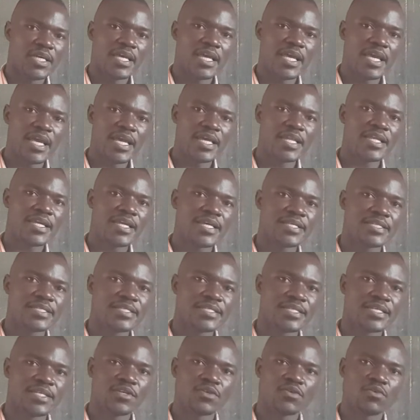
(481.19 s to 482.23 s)
areas
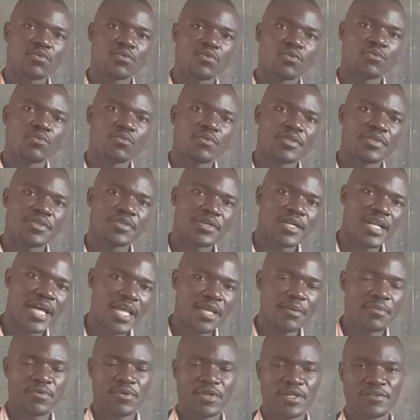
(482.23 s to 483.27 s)
with
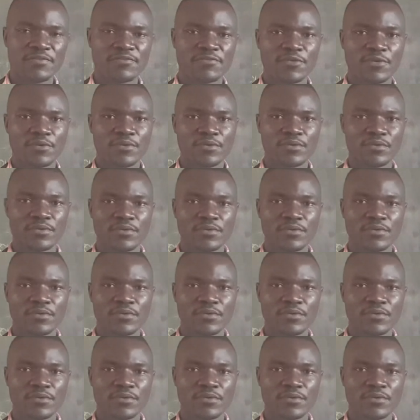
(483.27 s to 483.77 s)
reliable rainfall.